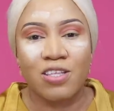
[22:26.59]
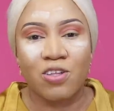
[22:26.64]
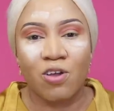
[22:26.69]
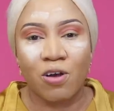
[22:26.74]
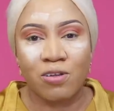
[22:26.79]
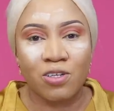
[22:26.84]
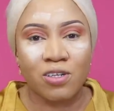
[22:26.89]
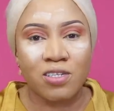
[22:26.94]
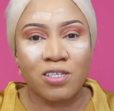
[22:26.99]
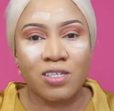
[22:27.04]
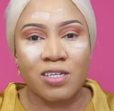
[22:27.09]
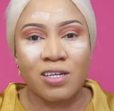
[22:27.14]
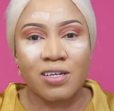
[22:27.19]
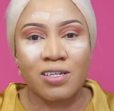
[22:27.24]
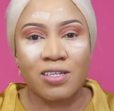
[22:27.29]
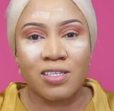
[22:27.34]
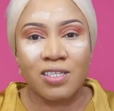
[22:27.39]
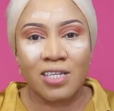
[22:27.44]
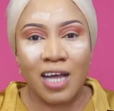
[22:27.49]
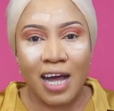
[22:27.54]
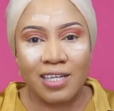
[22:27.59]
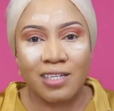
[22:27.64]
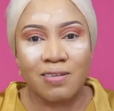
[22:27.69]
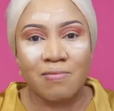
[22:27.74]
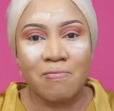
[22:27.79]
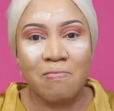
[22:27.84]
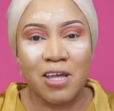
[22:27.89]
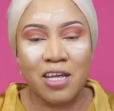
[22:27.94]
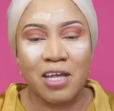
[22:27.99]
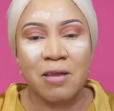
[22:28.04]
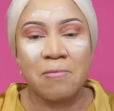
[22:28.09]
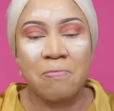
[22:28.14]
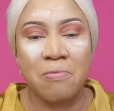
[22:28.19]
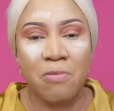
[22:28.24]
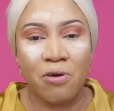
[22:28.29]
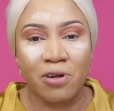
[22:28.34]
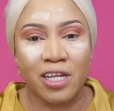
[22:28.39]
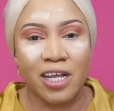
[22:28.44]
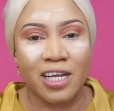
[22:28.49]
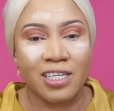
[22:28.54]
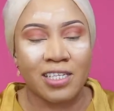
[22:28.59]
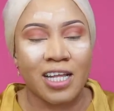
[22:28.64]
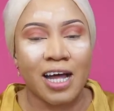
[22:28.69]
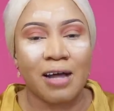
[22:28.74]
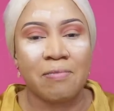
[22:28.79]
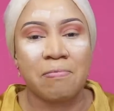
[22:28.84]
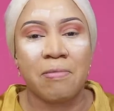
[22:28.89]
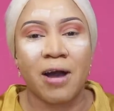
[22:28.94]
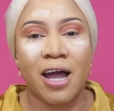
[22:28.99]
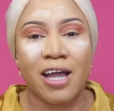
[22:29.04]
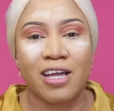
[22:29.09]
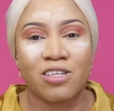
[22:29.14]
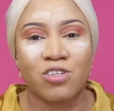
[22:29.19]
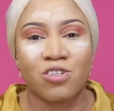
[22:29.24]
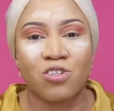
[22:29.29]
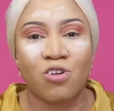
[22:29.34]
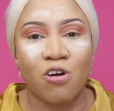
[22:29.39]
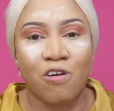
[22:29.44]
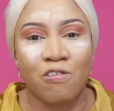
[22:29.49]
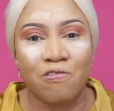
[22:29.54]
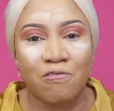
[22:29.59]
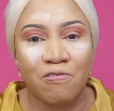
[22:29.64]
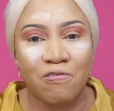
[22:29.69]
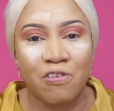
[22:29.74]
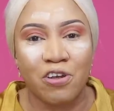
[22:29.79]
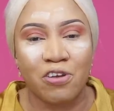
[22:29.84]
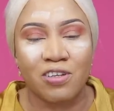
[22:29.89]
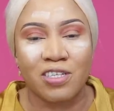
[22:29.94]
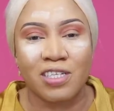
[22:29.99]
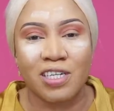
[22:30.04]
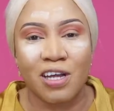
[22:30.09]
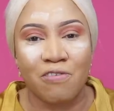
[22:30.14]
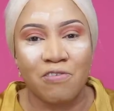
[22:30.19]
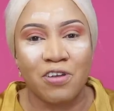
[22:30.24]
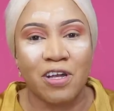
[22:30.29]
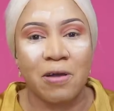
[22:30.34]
Don't just start making money and start buying stuff for yourself.